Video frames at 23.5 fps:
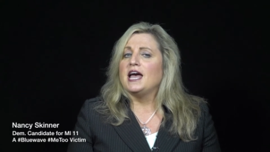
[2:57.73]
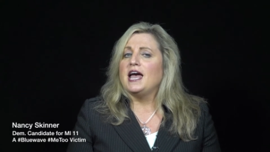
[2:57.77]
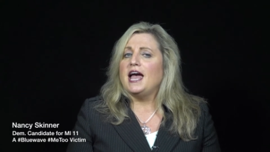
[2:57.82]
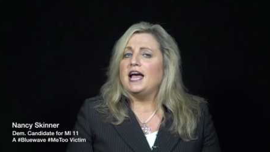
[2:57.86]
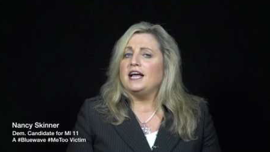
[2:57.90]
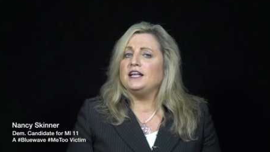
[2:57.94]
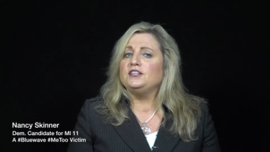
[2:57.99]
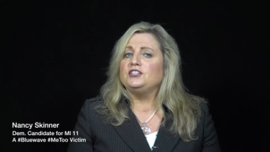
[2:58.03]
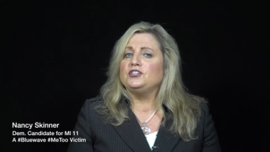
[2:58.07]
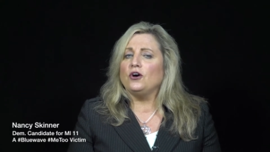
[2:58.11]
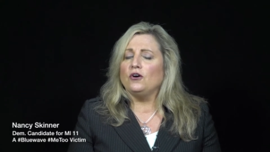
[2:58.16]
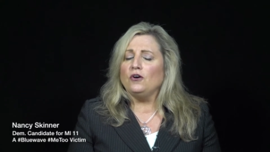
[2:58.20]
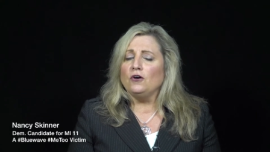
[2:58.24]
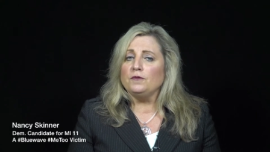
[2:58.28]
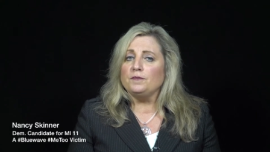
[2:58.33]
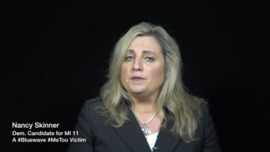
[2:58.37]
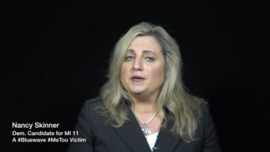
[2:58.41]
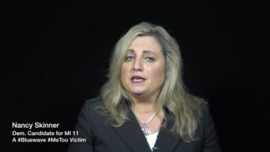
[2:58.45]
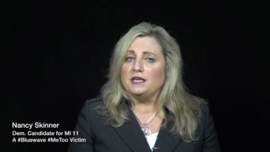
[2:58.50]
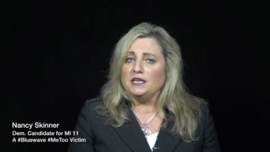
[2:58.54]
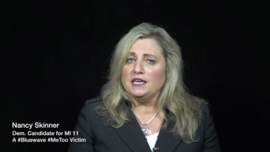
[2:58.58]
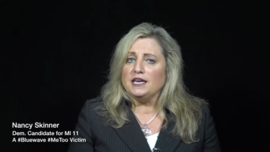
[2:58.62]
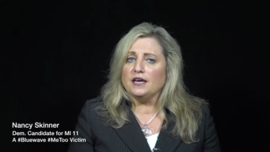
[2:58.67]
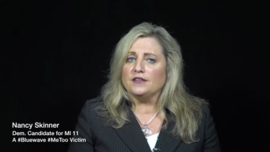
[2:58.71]
and told
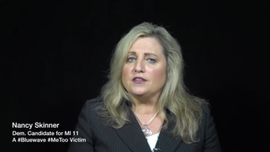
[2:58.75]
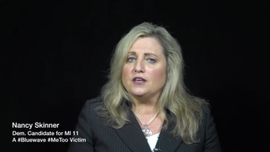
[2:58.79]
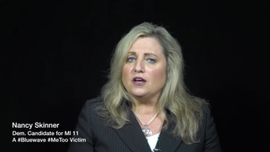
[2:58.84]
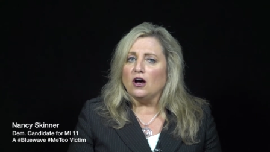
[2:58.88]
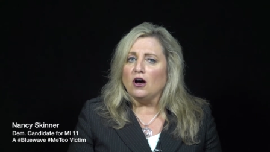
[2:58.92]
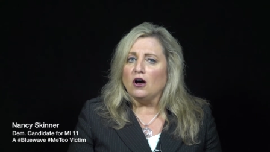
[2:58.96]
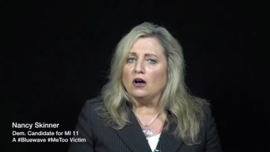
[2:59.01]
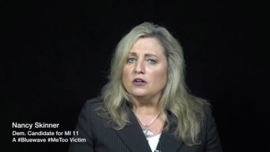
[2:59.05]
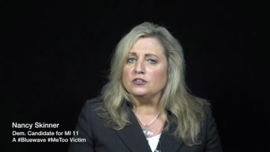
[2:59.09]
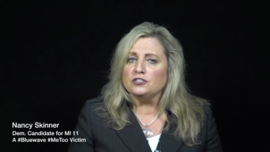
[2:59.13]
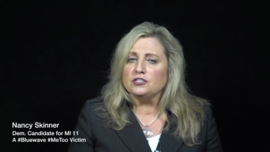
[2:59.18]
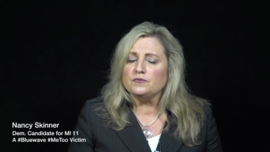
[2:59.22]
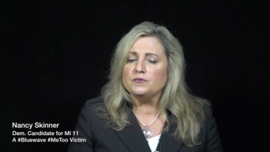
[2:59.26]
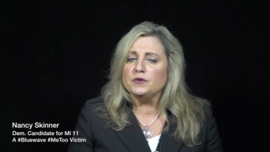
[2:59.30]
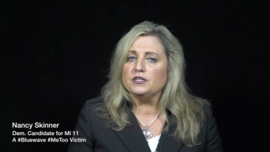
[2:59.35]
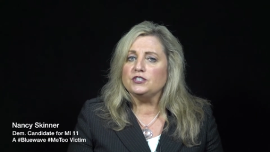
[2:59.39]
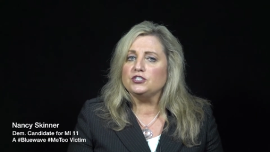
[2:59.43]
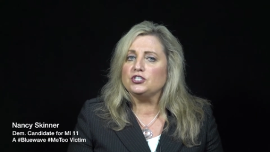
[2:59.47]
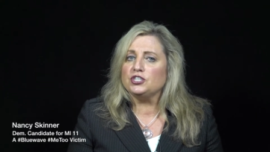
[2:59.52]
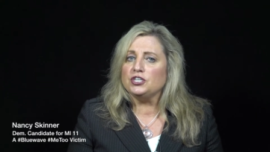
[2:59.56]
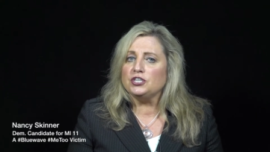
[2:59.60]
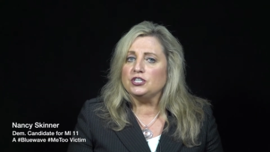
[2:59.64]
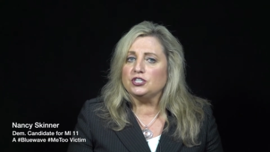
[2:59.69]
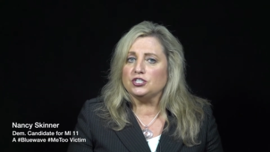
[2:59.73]
me he had the ultimate
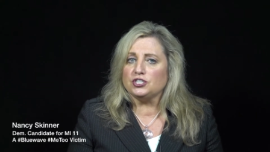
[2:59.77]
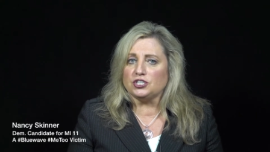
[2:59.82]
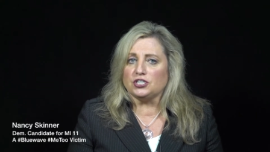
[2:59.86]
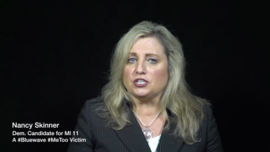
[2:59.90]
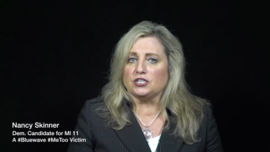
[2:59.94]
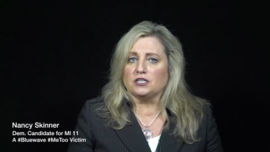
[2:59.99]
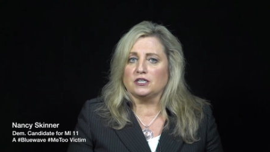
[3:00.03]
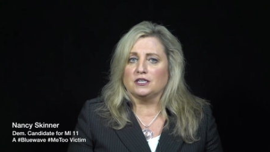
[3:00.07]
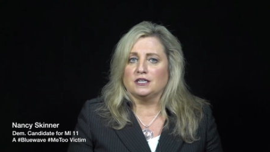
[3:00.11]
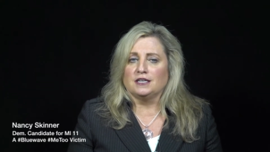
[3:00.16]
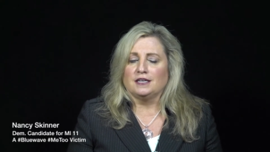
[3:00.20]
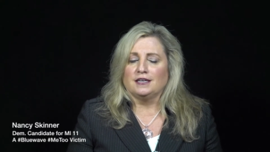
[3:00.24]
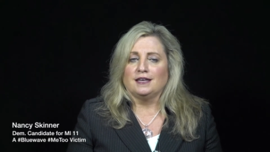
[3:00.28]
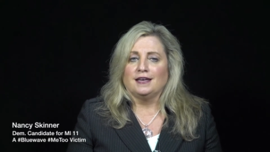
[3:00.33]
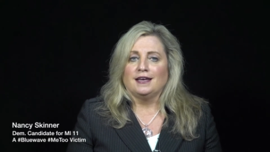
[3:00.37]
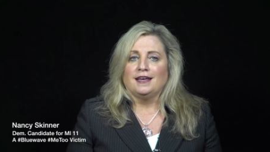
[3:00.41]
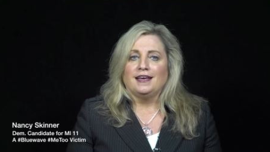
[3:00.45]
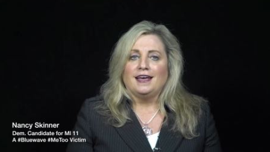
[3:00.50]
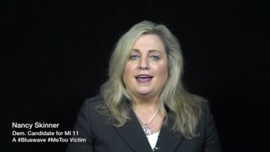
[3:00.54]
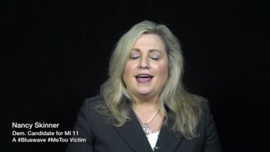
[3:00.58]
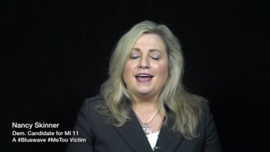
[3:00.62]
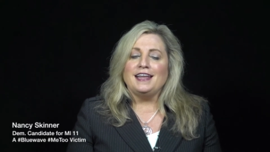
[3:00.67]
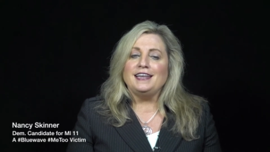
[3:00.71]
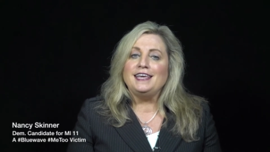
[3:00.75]
cheat sheet
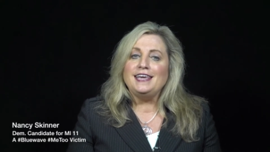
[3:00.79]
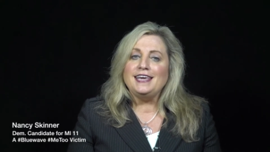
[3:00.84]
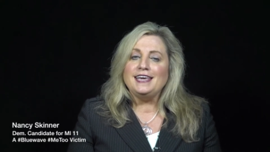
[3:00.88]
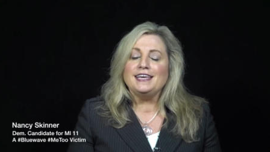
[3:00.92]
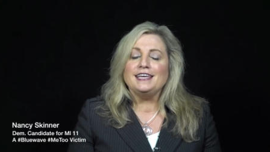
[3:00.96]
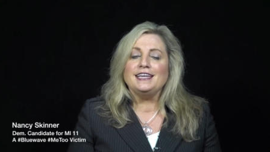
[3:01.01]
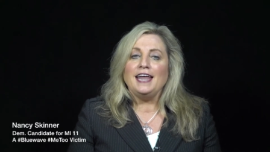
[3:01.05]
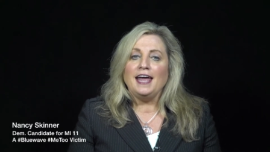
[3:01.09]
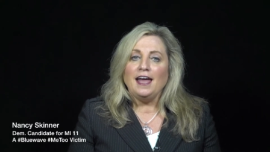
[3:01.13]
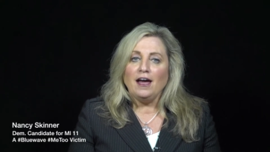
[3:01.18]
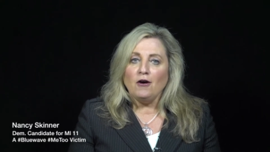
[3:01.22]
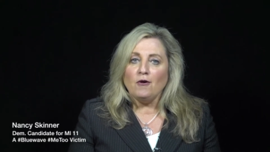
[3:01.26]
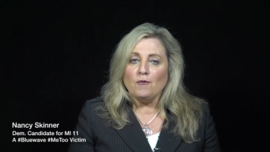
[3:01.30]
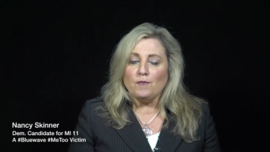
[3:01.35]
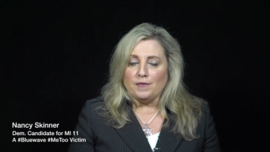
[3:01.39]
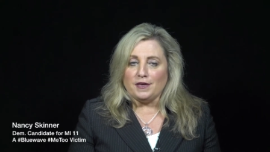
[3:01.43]
and he can help